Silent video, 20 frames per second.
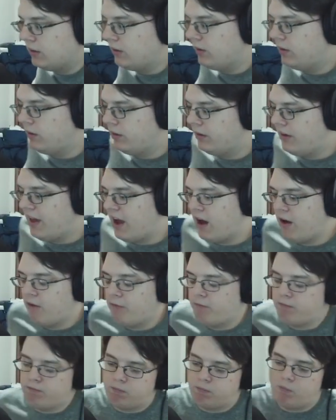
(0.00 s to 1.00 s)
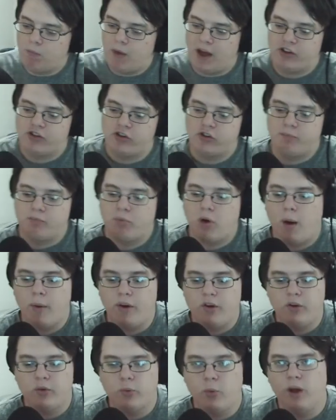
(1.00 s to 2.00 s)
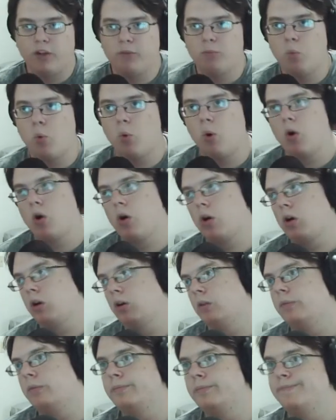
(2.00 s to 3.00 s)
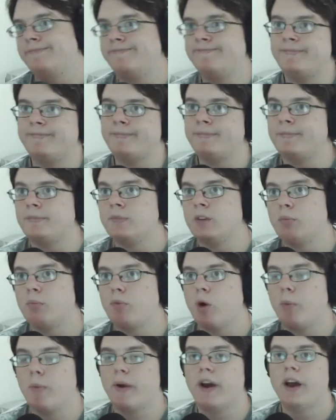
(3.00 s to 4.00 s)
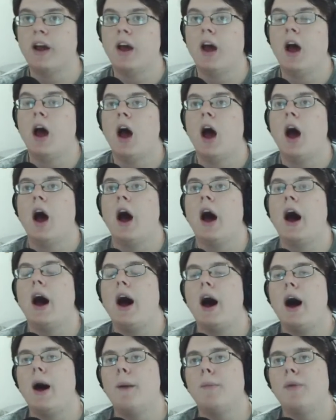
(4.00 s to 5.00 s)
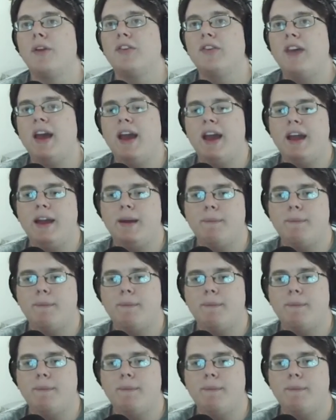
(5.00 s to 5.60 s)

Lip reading: Now, I should probably use one that's more appropriate. Let's say